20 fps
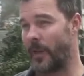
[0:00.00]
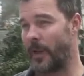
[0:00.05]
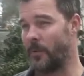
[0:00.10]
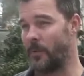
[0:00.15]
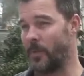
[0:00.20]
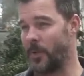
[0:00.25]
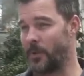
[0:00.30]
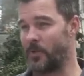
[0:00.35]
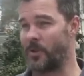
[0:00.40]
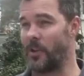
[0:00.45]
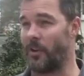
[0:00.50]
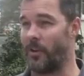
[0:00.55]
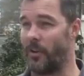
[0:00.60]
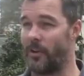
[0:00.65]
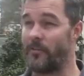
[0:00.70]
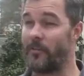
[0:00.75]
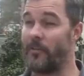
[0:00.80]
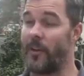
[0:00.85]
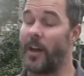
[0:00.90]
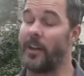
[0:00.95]
which was a lot
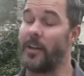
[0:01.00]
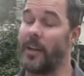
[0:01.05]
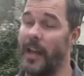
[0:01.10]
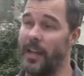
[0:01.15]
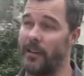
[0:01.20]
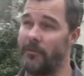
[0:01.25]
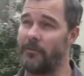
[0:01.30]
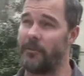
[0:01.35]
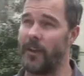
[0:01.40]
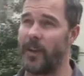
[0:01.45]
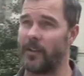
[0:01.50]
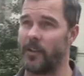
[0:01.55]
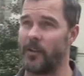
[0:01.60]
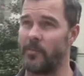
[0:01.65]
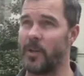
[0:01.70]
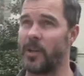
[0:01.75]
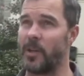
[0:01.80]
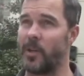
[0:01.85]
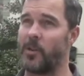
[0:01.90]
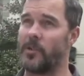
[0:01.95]
of fun. And in fact, I'd
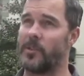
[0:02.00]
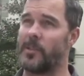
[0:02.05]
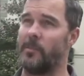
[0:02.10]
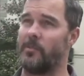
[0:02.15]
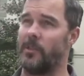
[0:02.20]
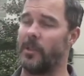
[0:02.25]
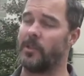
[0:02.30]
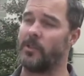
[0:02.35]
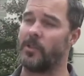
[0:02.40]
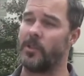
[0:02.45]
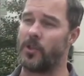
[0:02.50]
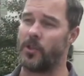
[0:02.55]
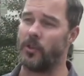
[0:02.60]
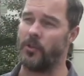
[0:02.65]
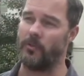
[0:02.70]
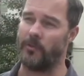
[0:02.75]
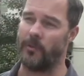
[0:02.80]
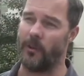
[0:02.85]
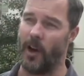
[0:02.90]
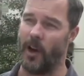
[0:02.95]
been concepting this
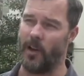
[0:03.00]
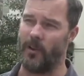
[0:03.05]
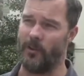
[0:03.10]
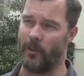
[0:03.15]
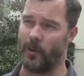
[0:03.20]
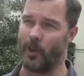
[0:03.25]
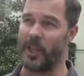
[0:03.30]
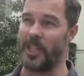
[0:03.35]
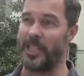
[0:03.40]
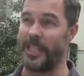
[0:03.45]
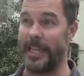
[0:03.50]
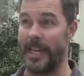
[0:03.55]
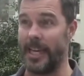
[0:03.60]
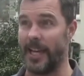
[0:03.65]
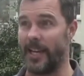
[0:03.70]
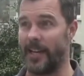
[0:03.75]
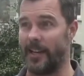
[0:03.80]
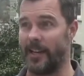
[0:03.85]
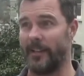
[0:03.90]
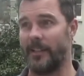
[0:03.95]
shoot for over a
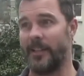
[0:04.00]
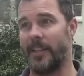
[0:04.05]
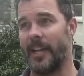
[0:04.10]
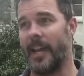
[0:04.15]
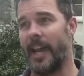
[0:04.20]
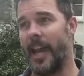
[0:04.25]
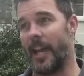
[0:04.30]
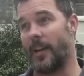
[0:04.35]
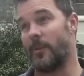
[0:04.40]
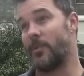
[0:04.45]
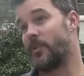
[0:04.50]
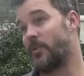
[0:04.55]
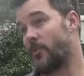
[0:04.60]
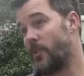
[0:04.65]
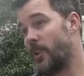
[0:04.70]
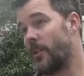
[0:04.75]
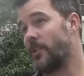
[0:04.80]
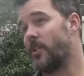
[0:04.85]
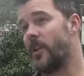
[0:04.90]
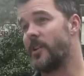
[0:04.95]
year, and it was
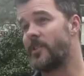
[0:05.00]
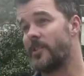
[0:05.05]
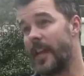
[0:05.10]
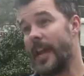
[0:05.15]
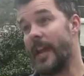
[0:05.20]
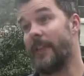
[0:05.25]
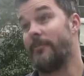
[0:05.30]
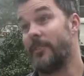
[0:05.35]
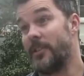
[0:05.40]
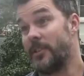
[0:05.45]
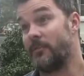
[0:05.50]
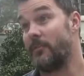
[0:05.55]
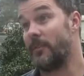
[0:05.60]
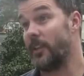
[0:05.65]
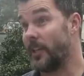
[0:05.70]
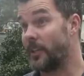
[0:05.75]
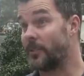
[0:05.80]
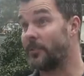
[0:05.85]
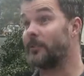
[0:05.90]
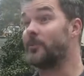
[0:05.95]
really nice to have this
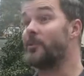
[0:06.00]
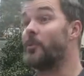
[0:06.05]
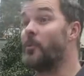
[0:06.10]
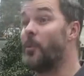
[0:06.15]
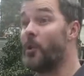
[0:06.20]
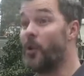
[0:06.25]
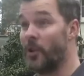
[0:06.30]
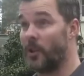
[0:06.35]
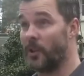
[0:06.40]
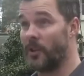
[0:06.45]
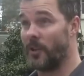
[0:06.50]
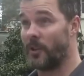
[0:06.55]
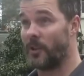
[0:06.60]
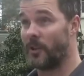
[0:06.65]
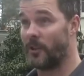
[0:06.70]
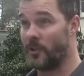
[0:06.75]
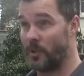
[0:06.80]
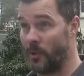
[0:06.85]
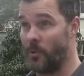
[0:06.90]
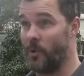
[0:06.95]
vehicle to work
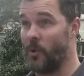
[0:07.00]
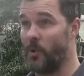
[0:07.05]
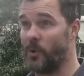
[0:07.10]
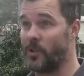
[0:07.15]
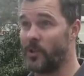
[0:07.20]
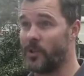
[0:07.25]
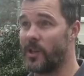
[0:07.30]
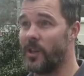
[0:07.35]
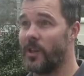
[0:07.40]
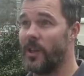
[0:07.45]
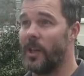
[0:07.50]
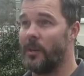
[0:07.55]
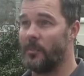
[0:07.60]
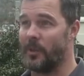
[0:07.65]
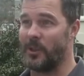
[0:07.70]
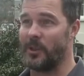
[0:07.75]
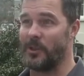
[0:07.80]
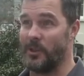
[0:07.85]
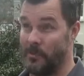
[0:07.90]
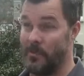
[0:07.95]
towards,
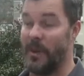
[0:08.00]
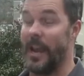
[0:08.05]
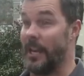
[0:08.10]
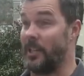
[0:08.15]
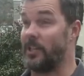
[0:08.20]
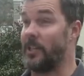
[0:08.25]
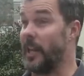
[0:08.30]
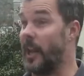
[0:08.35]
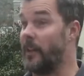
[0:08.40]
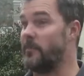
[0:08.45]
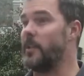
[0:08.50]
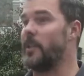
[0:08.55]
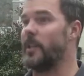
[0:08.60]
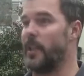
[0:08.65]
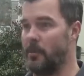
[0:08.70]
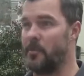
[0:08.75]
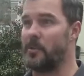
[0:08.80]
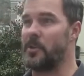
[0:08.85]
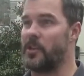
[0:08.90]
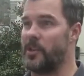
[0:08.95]
because it actually gave me the
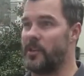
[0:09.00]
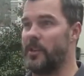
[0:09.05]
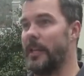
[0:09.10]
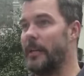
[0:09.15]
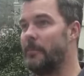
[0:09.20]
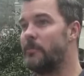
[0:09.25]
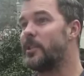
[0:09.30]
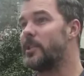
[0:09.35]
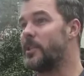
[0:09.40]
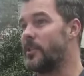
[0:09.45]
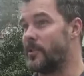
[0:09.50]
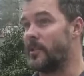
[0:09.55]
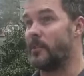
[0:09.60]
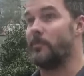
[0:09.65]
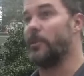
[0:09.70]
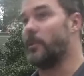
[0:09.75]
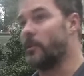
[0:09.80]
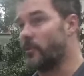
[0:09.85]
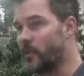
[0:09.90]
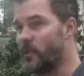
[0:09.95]
impetus to
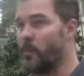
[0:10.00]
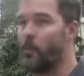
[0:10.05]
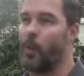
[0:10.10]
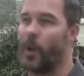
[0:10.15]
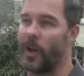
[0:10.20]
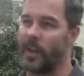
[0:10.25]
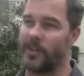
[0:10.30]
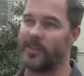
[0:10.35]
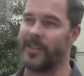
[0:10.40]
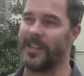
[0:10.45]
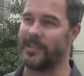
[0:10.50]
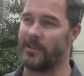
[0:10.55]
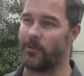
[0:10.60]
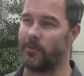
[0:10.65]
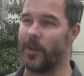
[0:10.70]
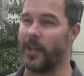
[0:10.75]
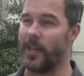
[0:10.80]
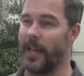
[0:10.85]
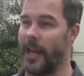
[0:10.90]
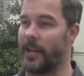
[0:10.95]
build some wigs and to
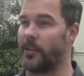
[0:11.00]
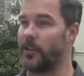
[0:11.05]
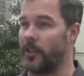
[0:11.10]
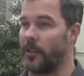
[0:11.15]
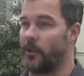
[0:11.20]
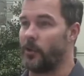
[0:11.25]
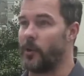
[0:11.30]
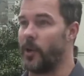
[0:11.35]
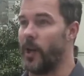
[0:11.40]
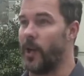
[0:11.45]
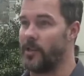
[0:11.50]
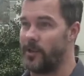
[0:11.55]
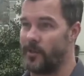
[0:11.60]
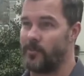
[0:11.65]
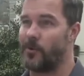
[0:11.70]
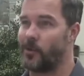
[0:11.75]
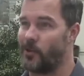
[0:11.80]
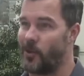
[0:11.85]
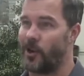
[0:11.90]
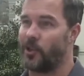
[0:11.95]
really actually create some
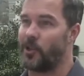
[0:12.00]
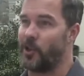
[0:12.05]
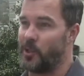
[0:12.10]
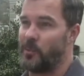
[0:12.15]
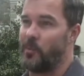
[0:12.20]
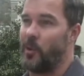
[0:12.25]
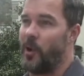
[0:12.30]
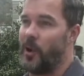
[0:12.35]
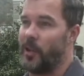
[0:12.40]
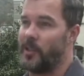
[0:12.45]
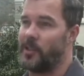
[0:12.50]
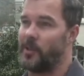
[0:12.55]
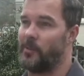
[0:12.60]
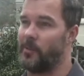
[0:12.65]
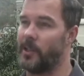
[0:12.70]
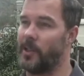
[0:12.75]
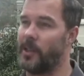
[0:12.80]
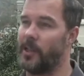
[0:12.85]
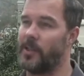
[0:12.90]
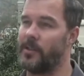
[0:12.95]
structures behind some
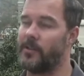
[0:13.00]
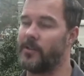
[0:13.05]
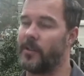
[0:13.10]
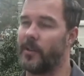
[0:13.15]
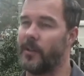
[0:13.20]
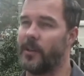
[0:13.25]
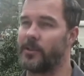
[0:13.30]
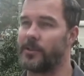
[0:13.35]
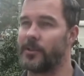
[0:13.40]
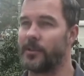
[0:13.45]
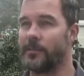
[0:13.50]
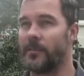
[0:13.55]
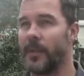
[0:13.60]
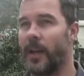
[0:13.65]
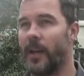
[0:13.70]
of the hairstyles.